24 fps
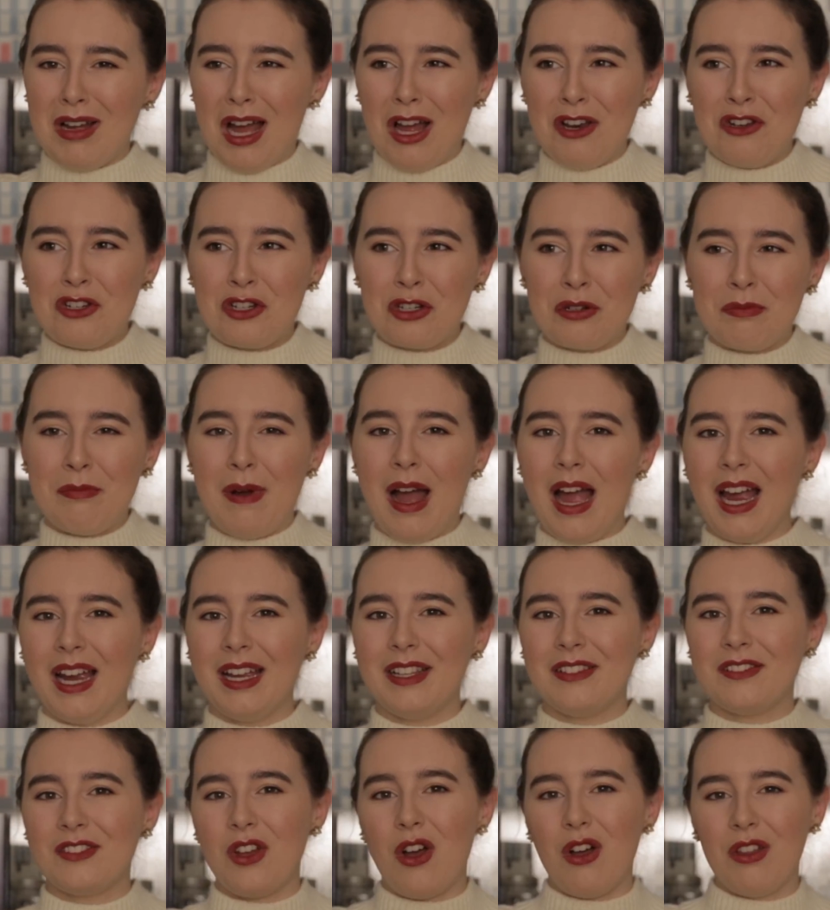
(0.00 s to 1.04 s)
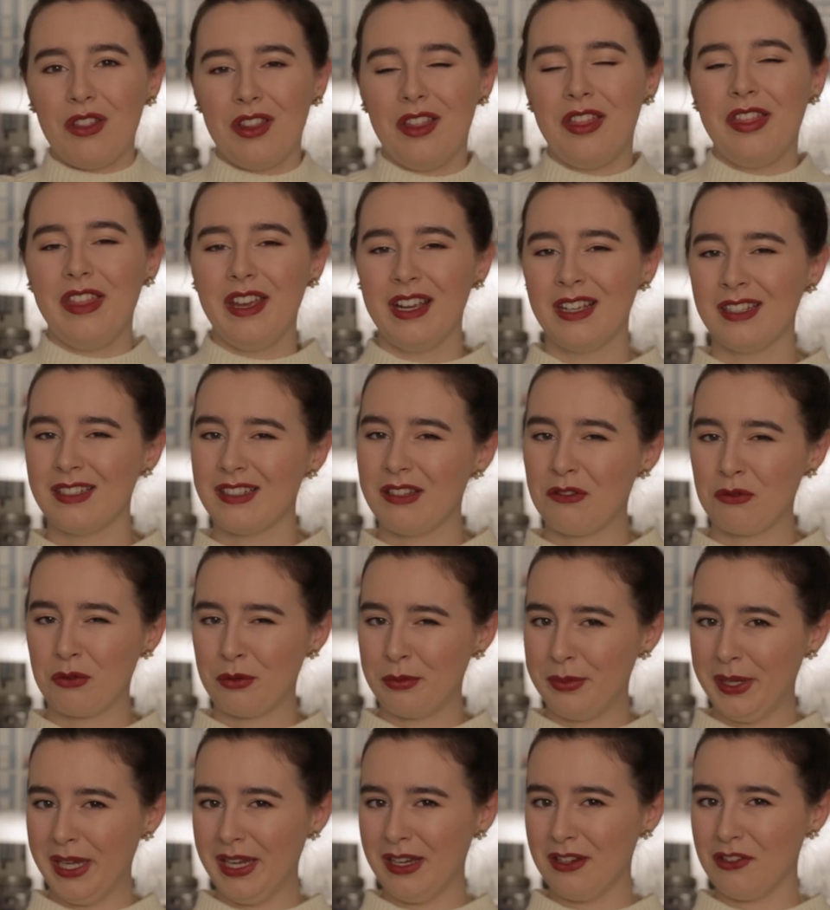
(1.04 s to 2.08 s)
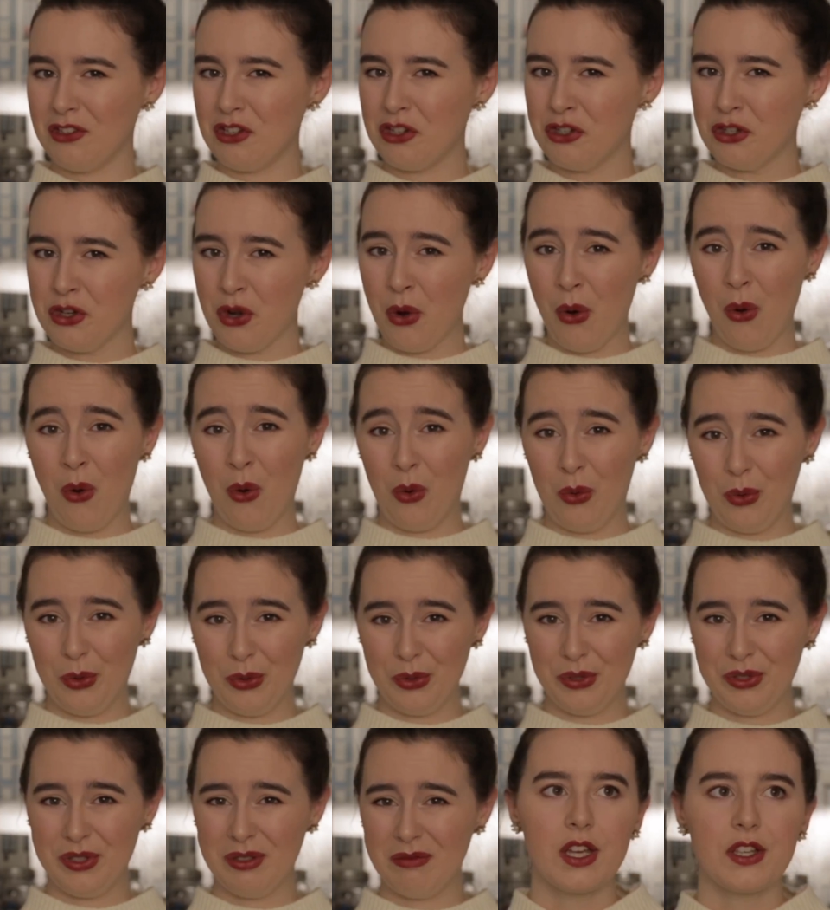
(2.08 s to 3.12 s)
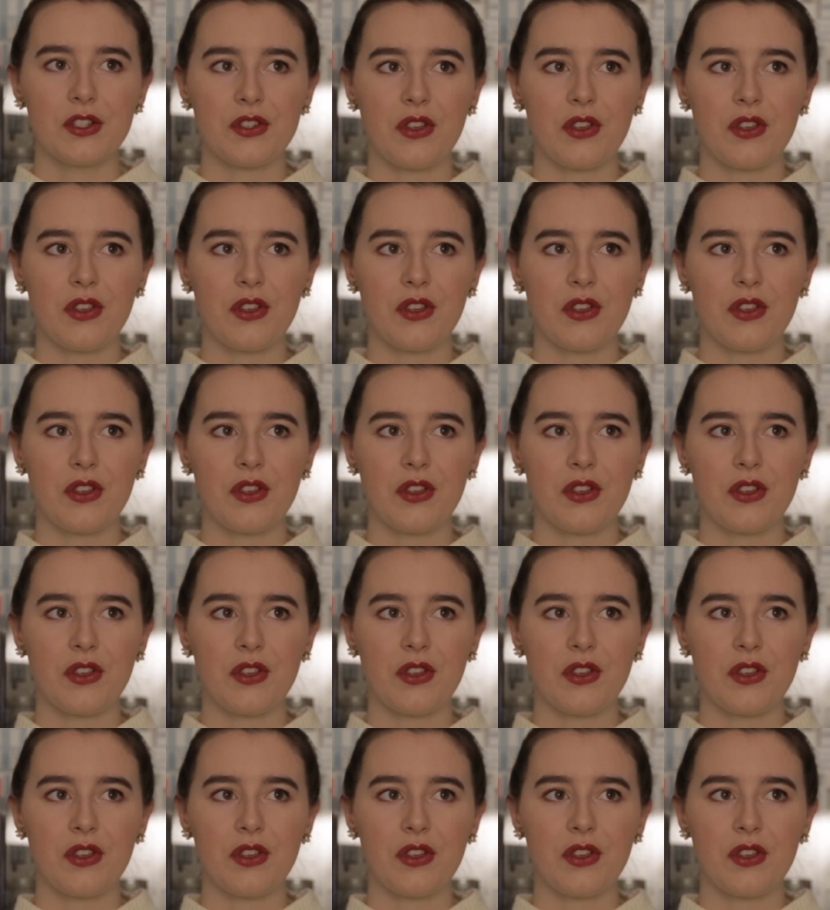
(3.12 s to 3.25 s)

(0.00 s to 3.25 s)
undermines all the things that we're being told.